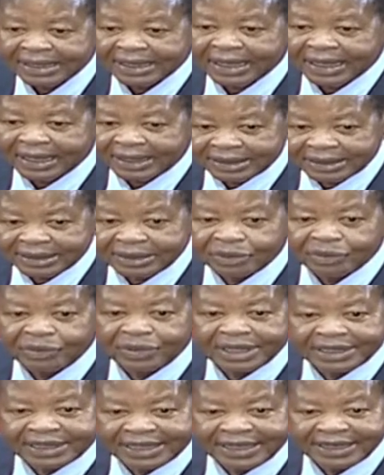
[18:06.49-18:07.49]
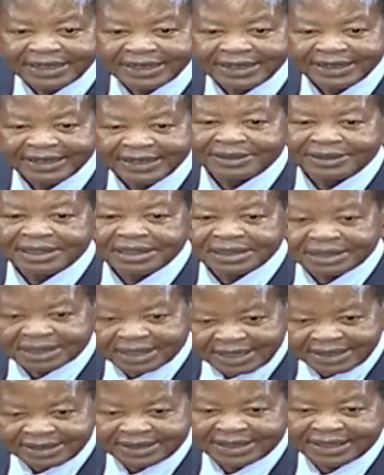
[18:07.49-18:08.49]
and unity in this
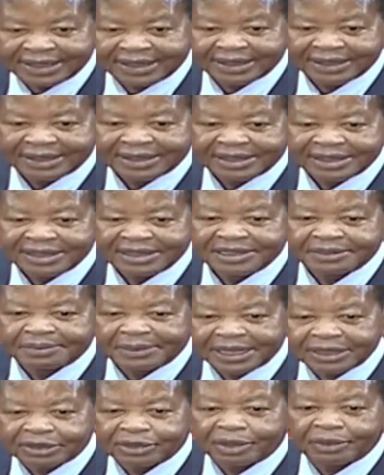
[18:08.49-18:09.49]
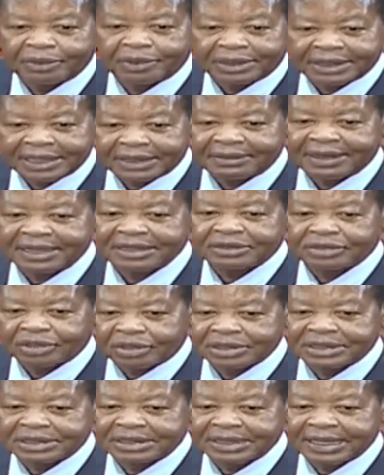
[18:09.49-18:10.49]
country. In spite of whatever
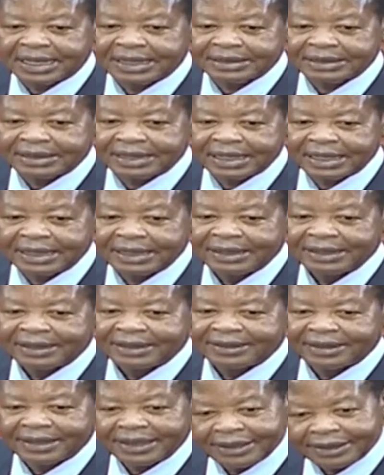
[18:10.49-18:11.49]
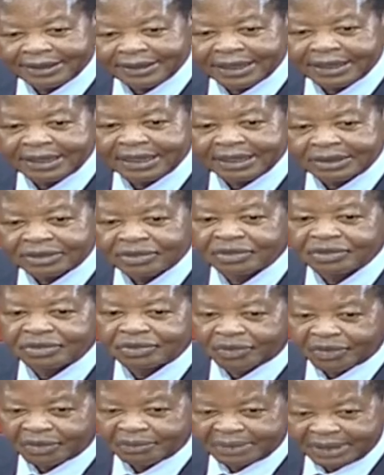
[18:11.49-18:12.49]
results that uh, the, the
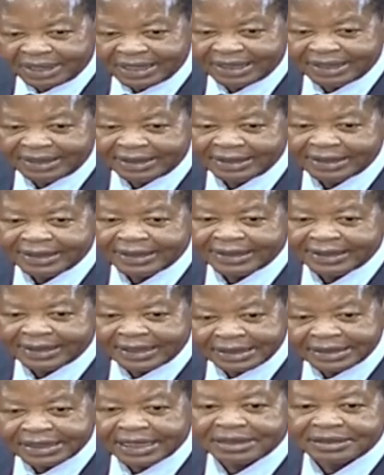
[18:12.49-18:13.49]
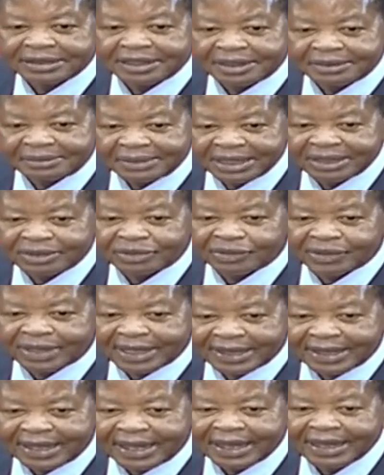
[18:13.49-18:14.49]
elections we were bringing, let us remain
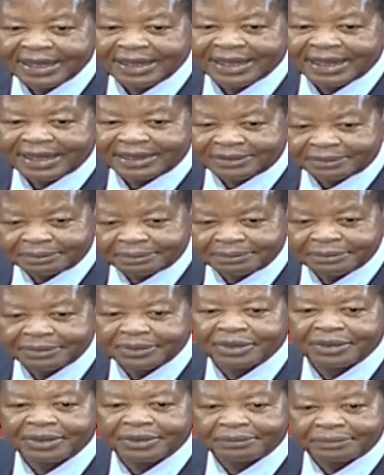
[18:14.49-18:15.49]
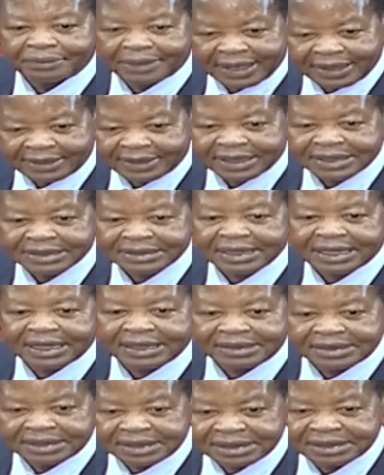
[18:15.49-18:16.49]
together as brothers
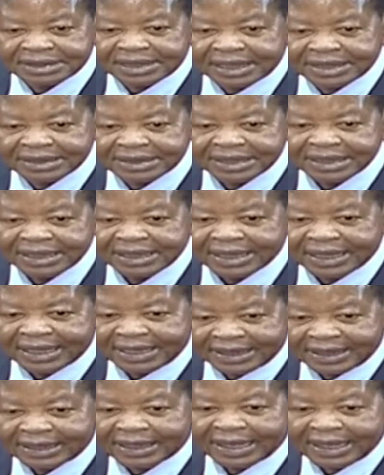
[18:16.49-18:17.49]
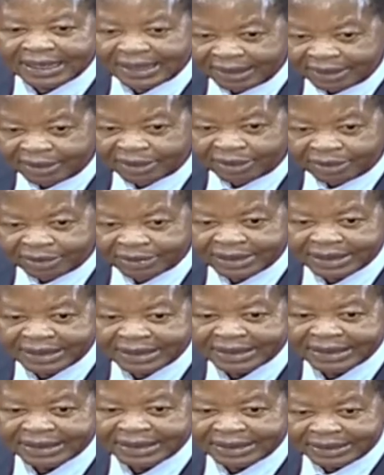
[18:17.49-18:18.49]
and sisters at the carry on
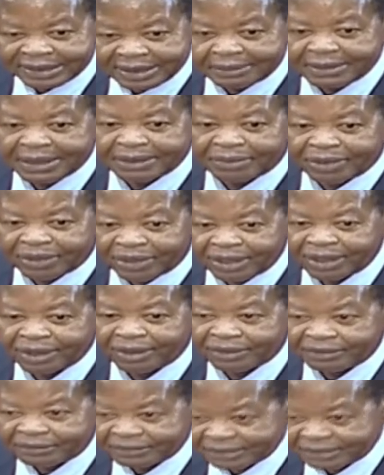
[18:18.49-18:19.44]
in the memory of